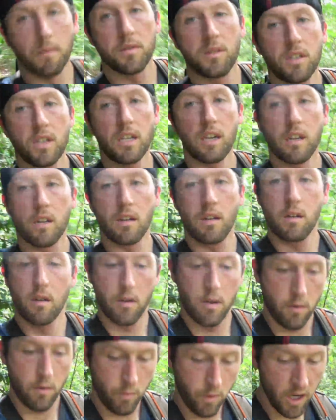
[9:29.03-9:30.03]
seeing
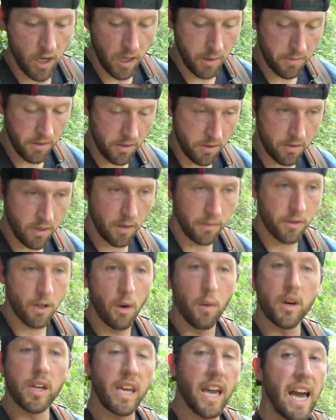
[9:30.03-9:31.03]
rubs and stuff
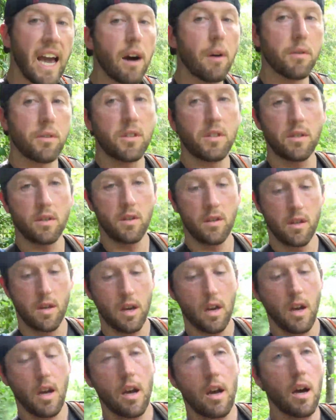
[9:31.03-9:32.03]
going out.
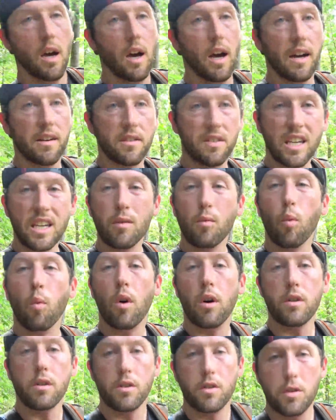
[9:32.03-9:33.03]
I've seen
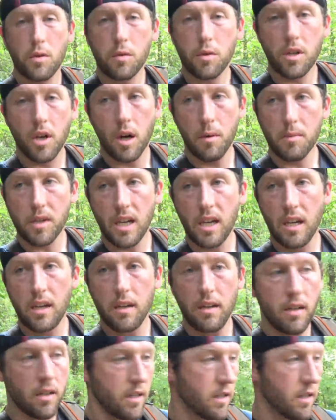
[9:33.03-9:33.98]
1 or 2 coming in,